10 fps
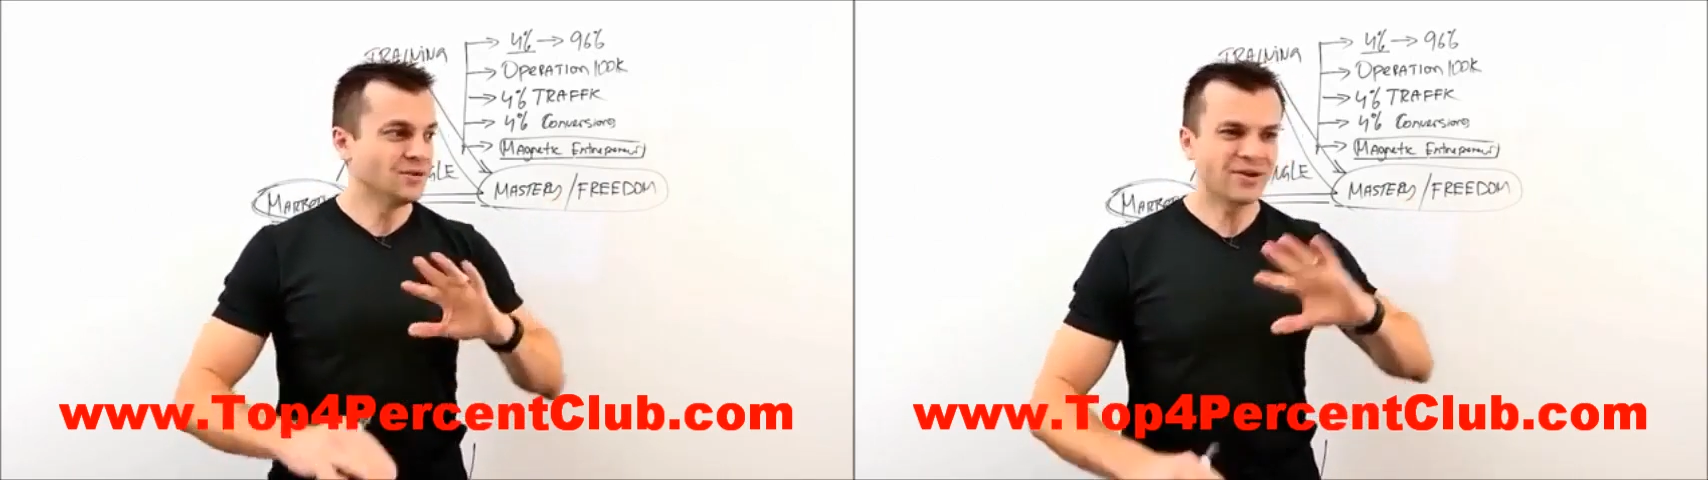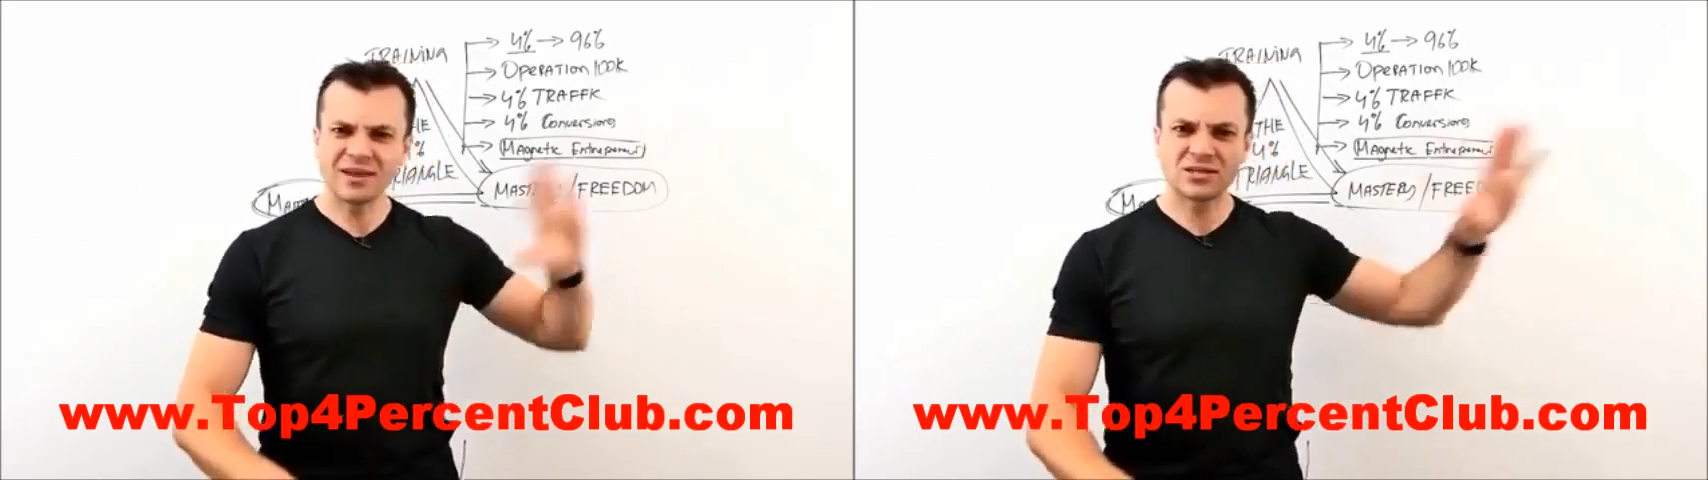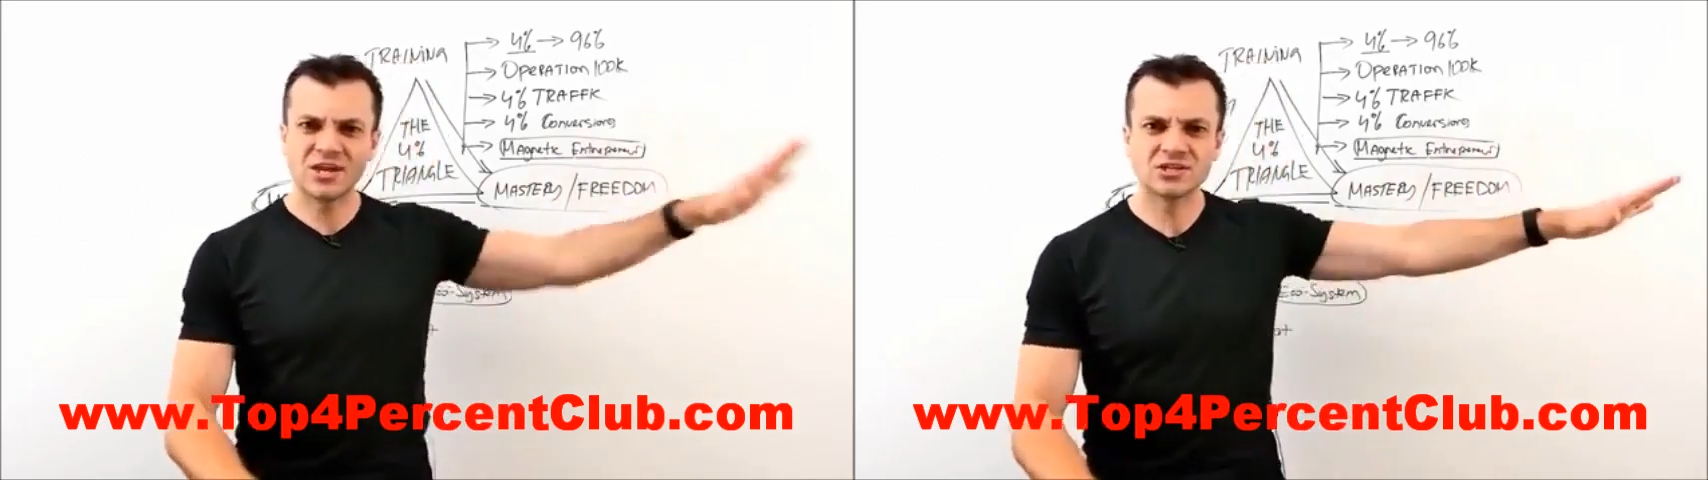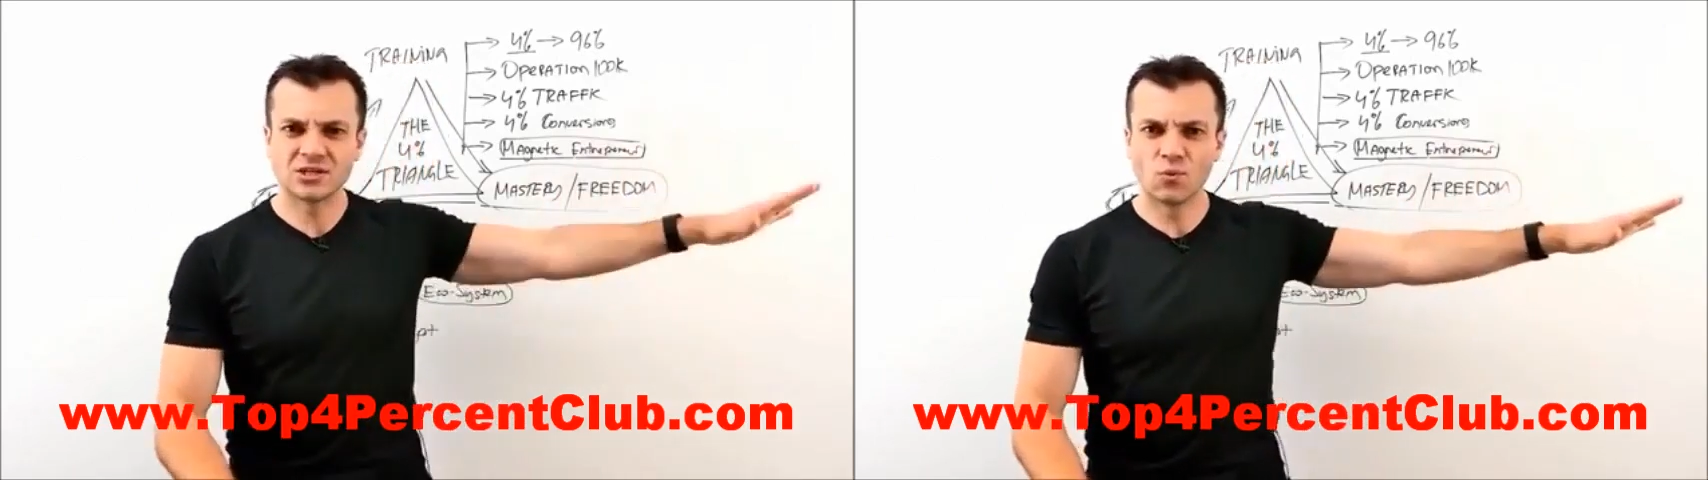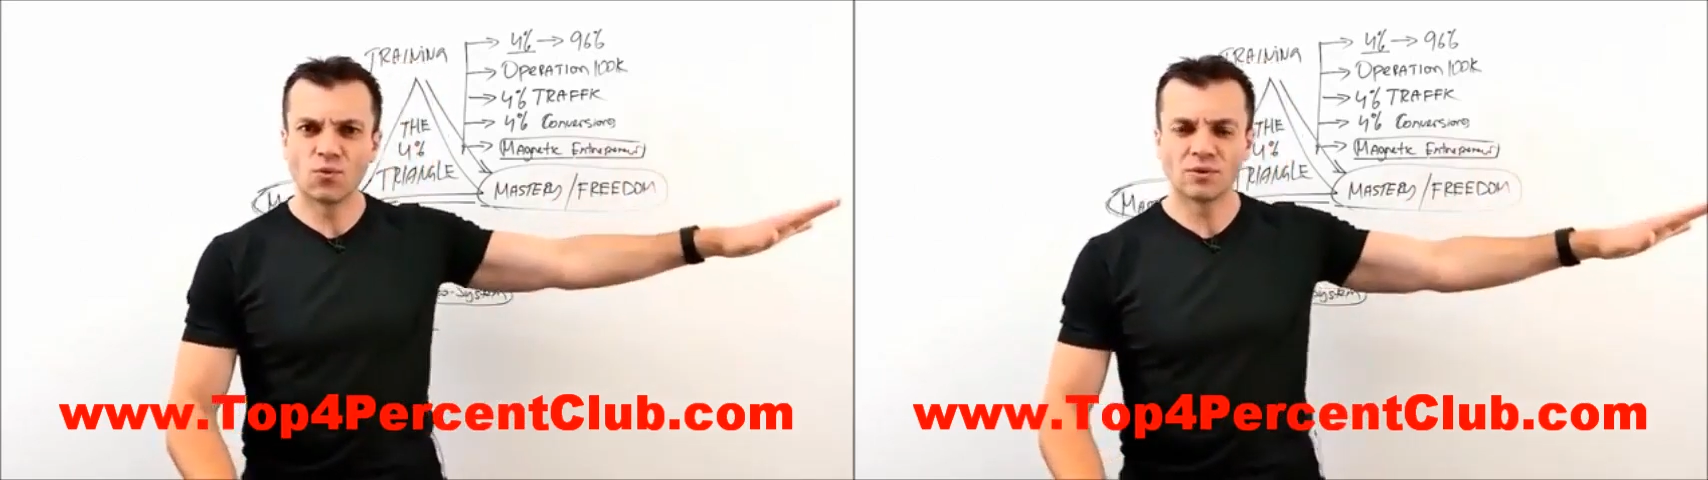You can't
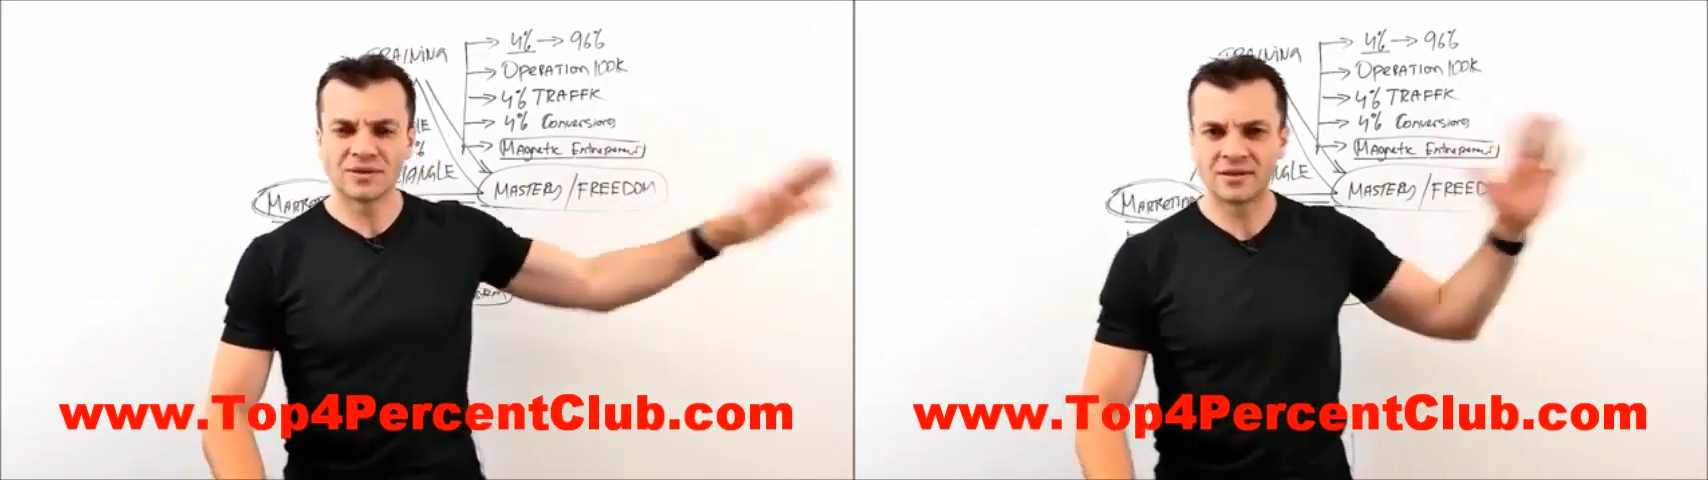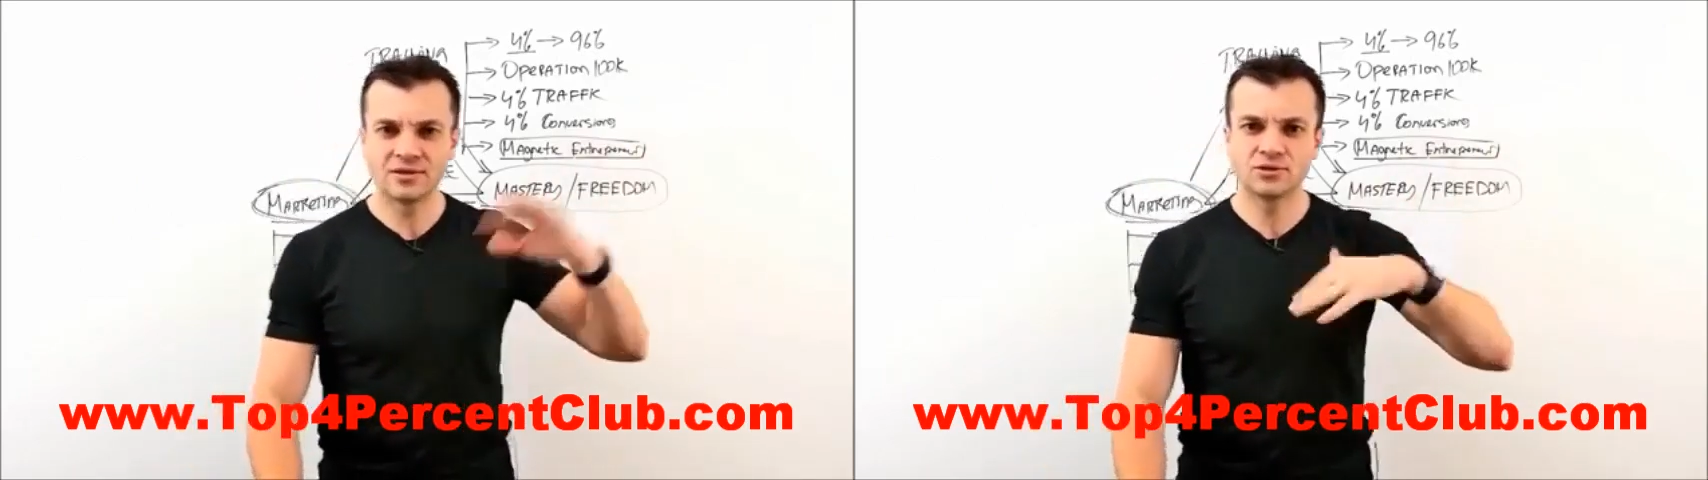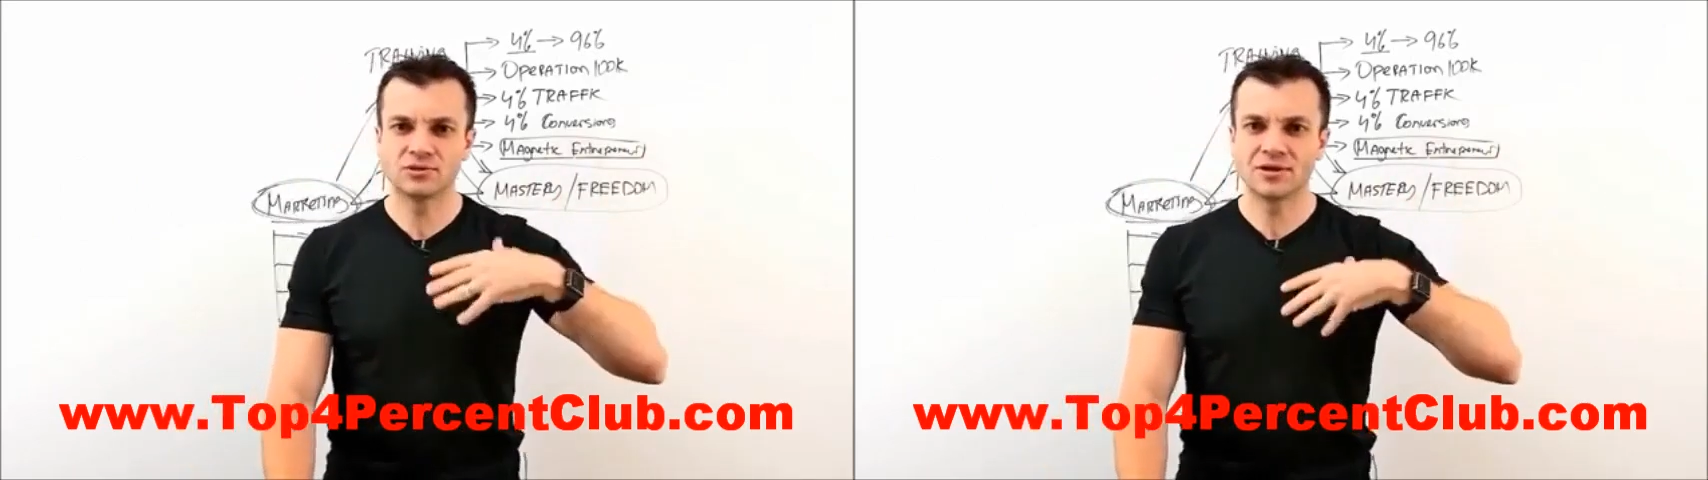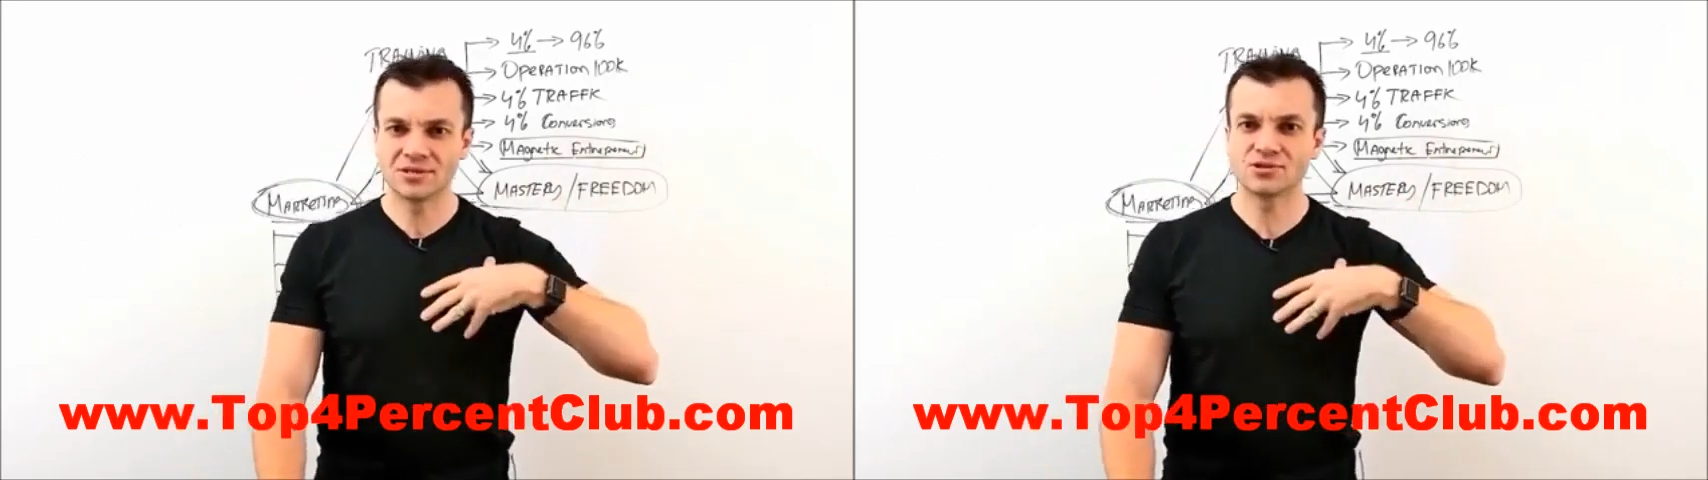change the world unless